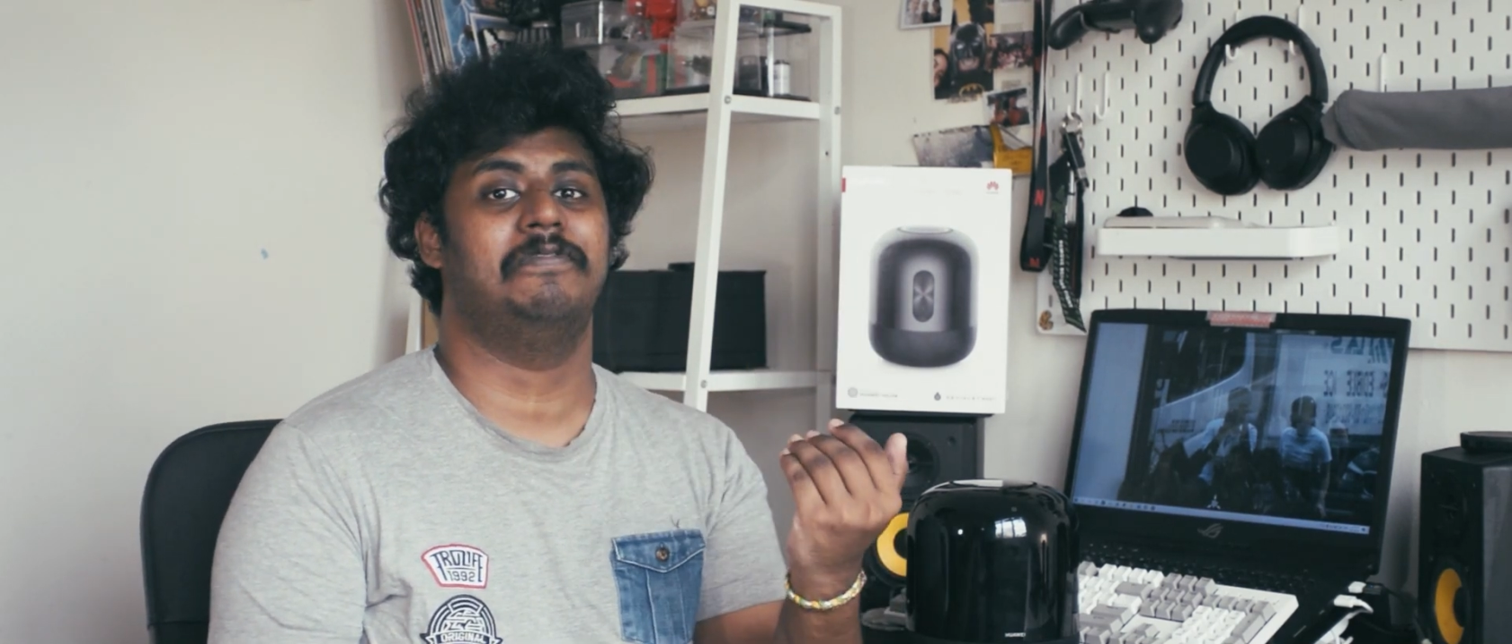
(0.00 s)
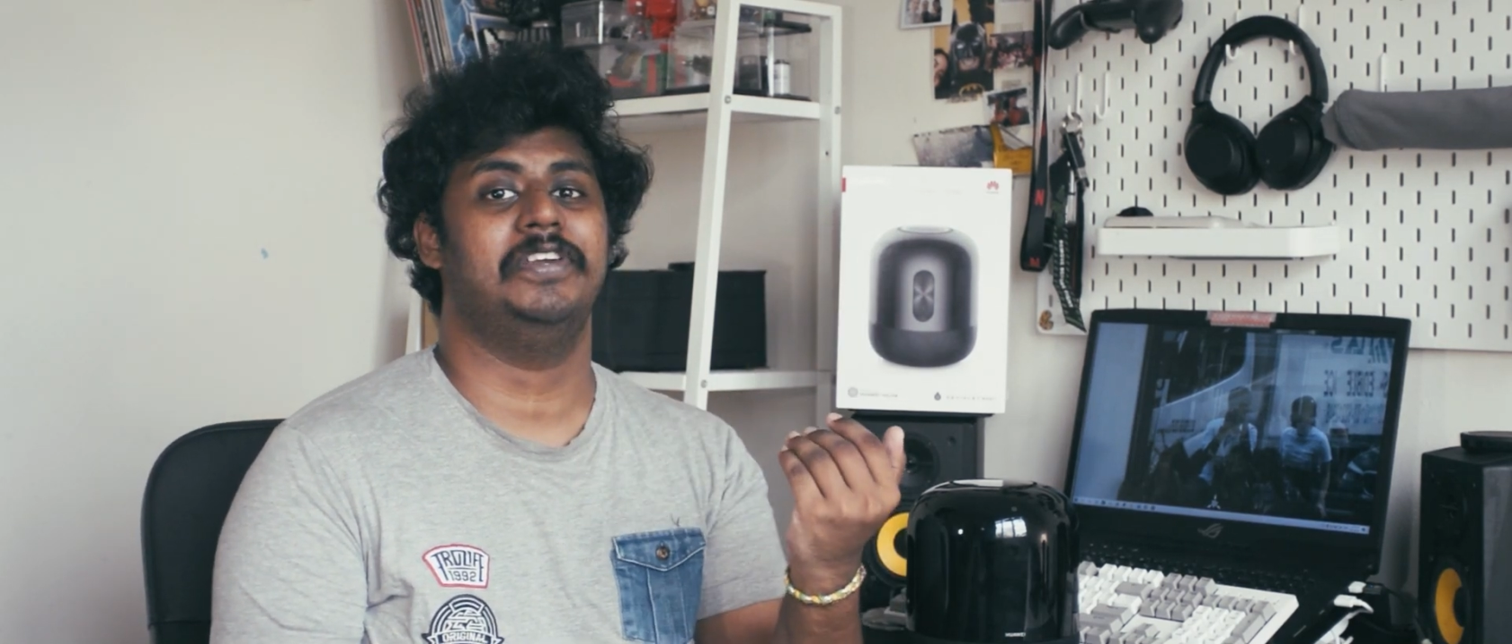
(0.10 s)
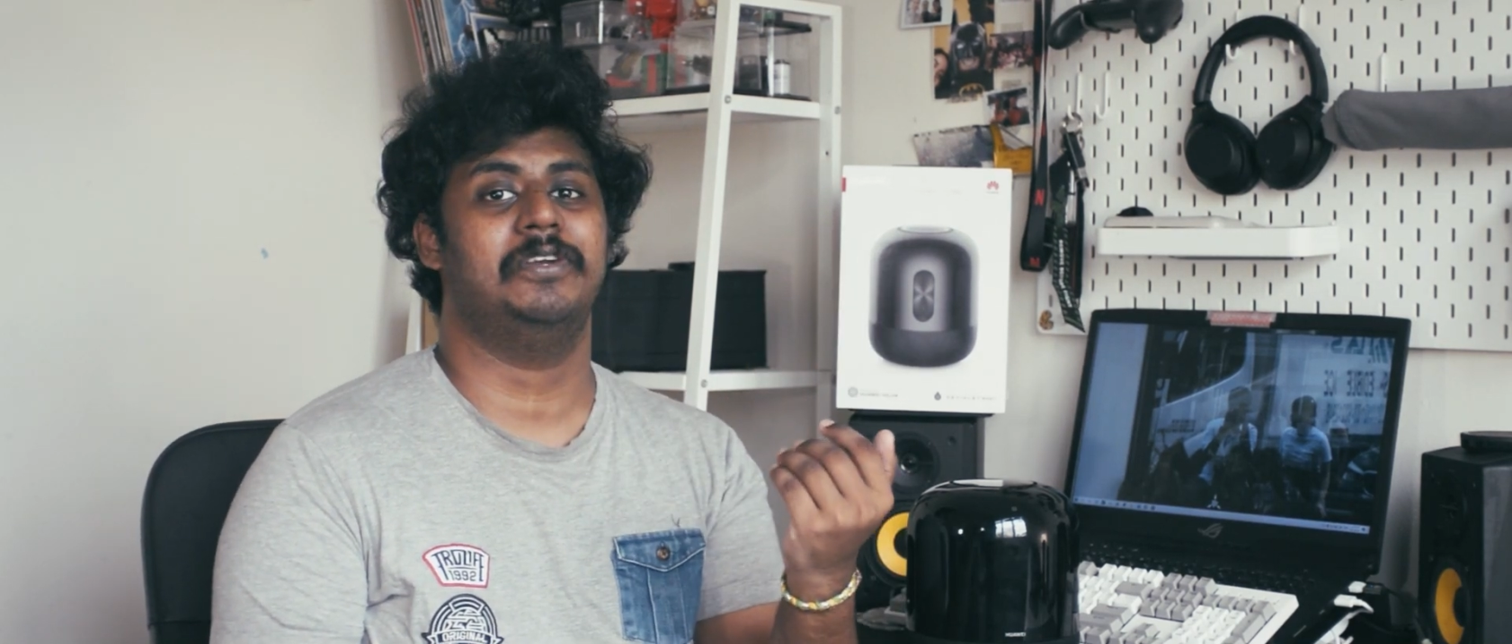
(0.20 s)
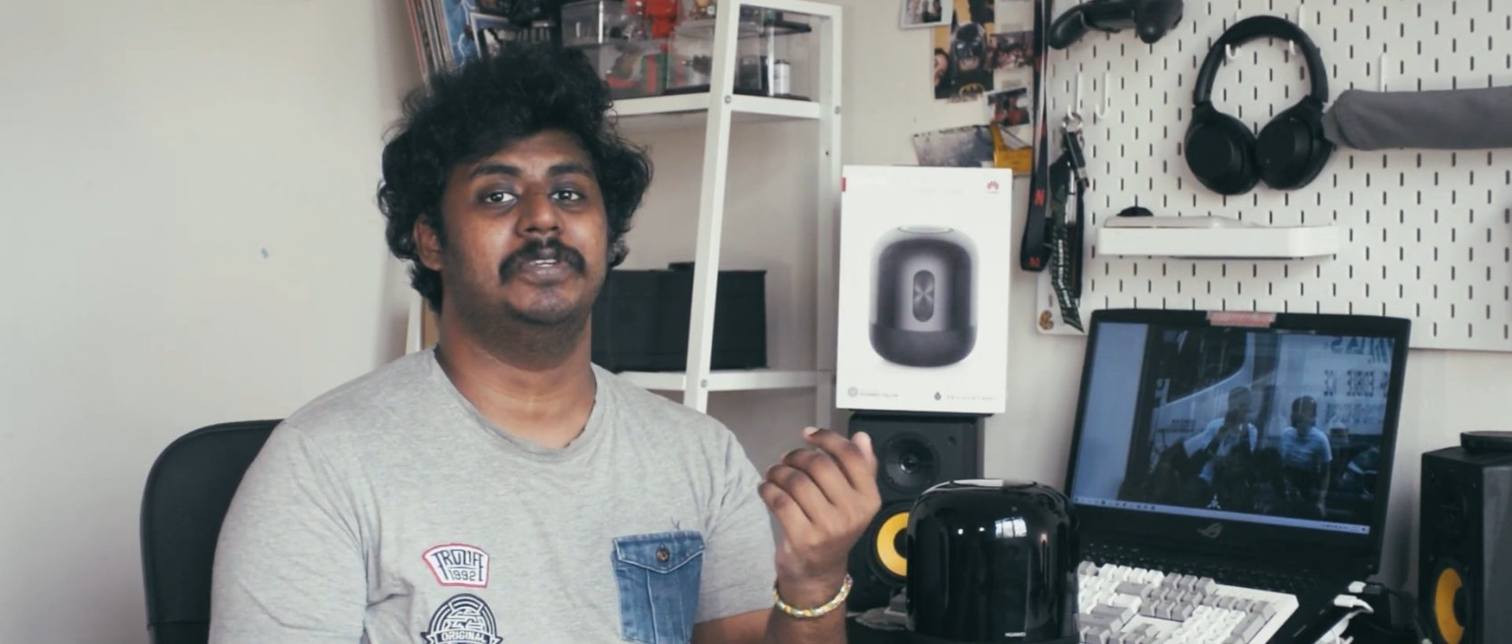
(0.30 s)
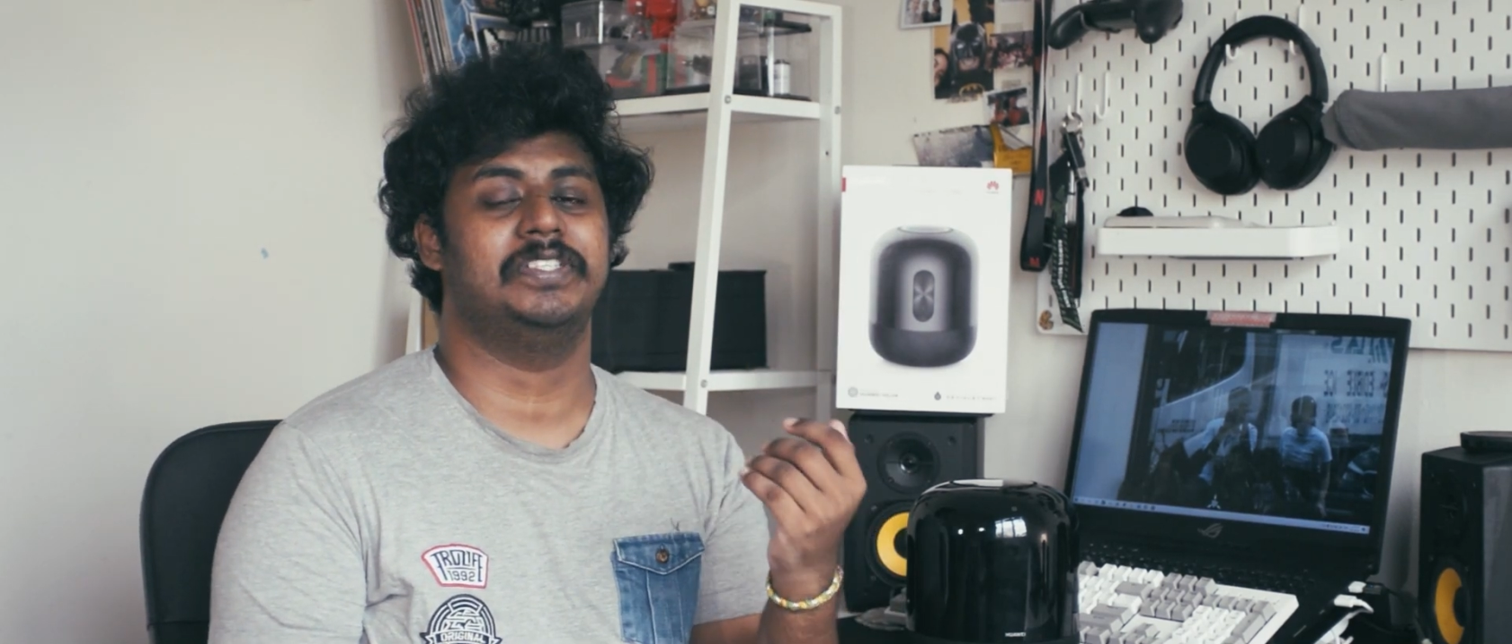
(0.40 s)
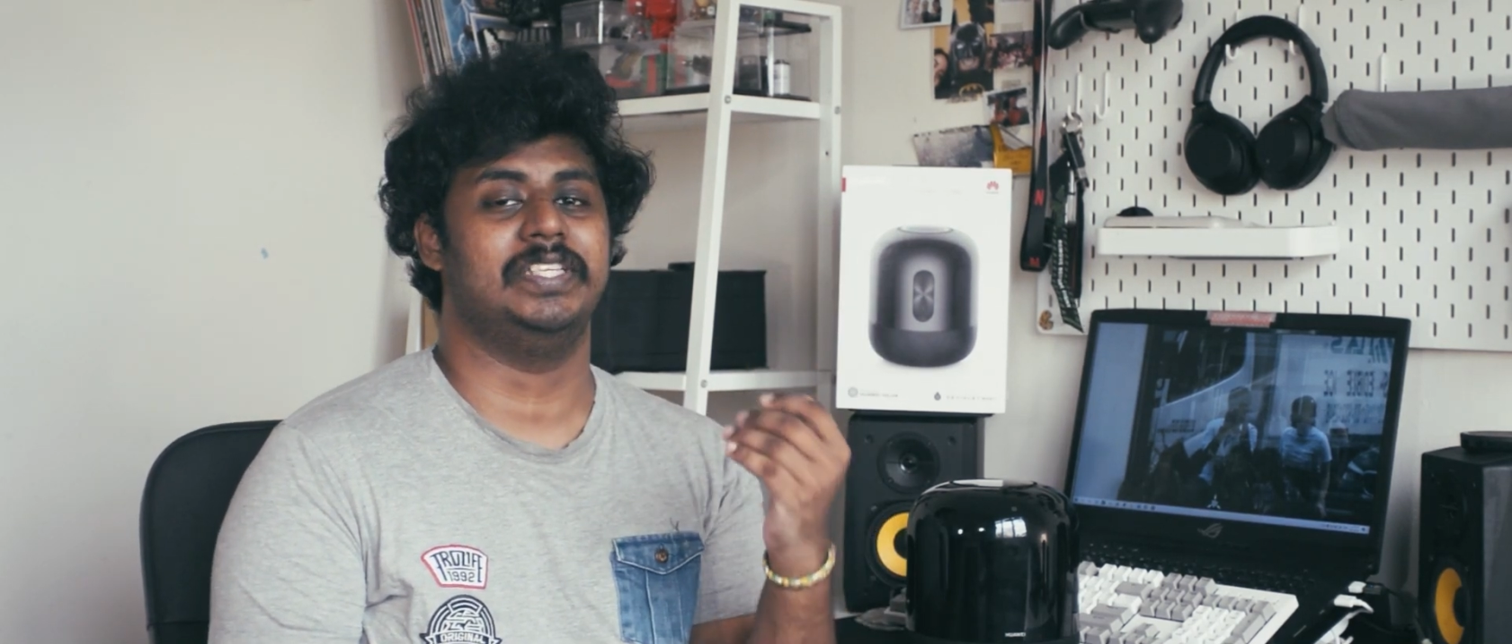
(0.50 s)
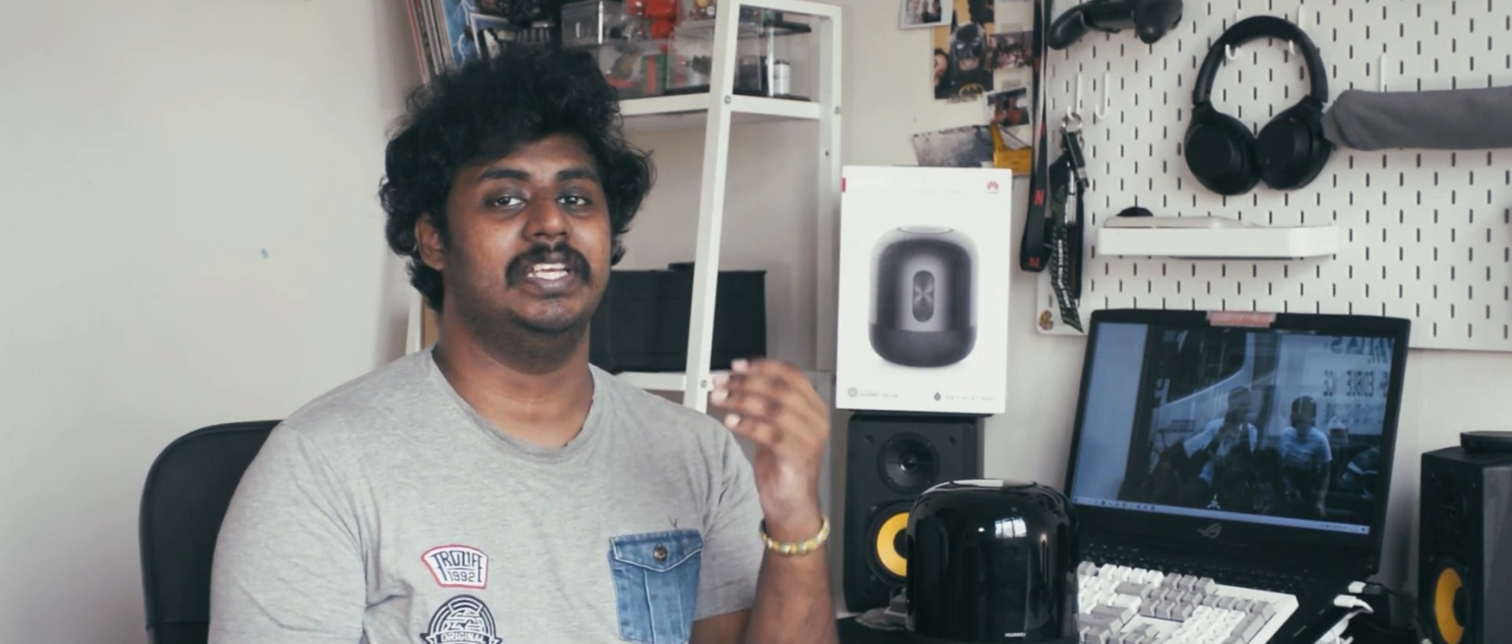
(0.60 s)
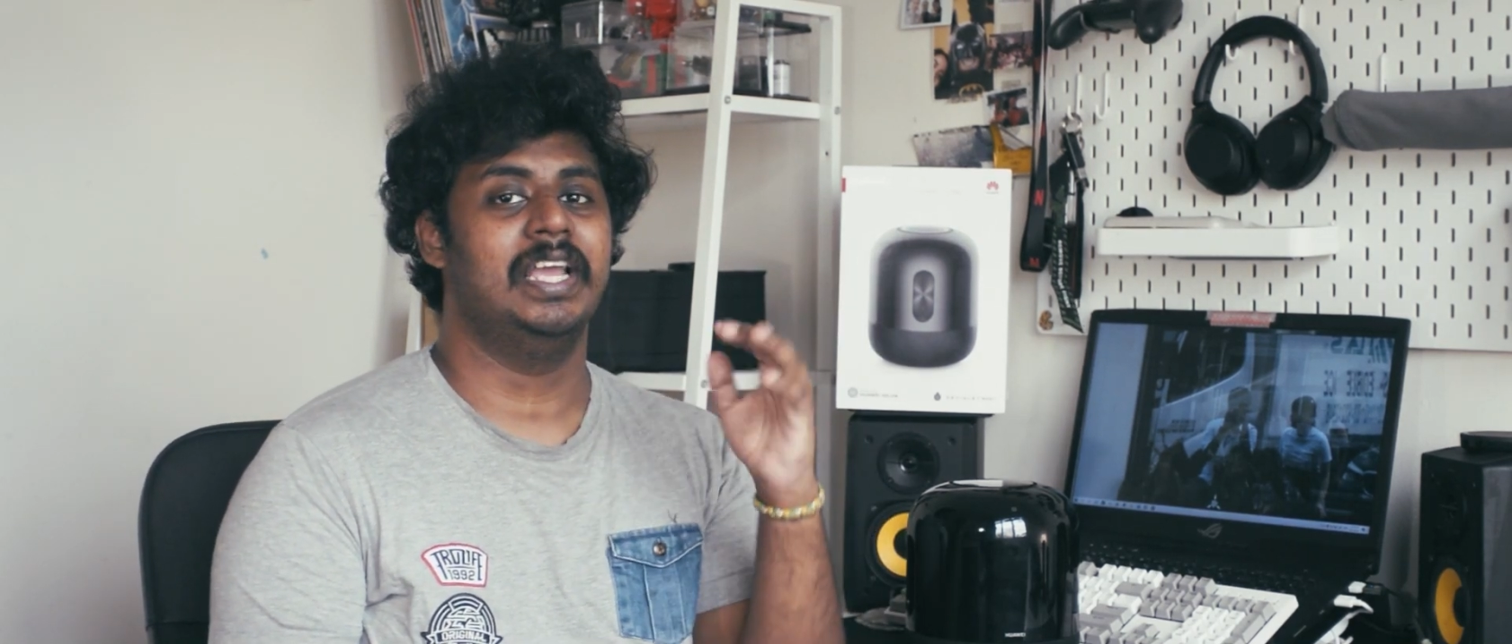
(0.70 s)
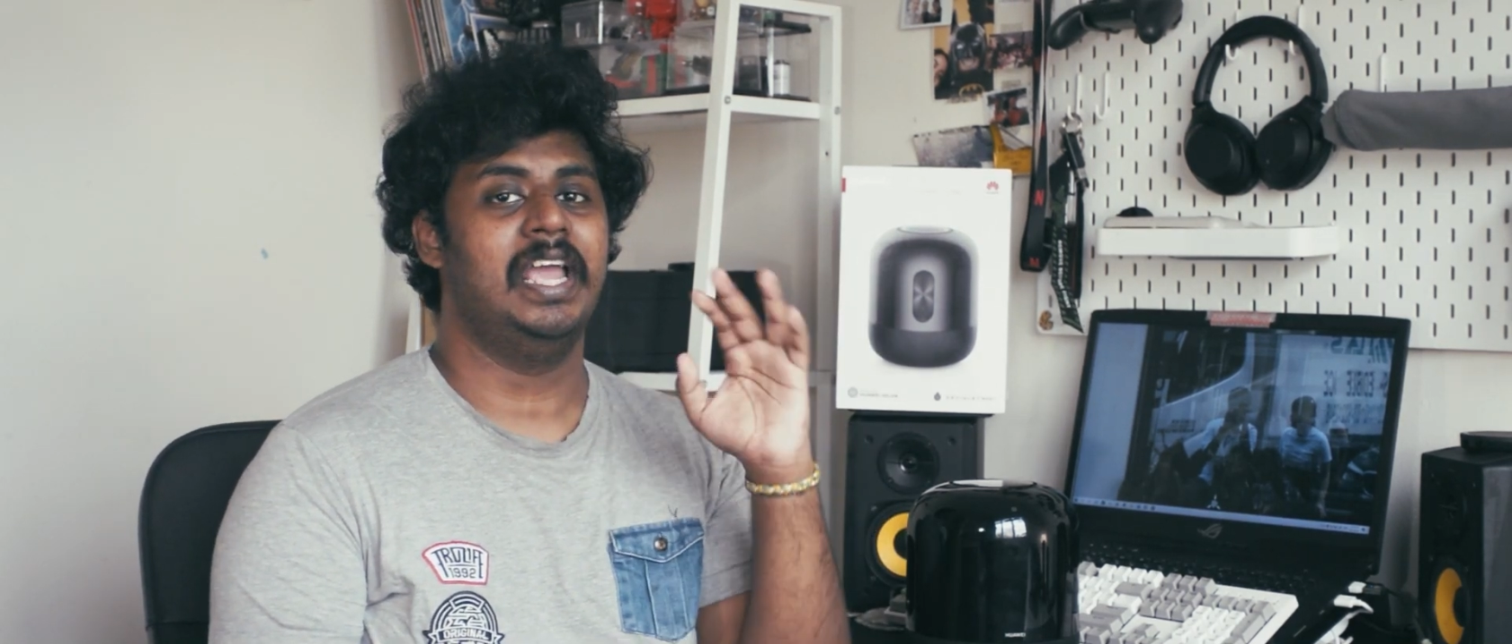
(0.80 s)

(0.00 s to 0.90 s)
frequency,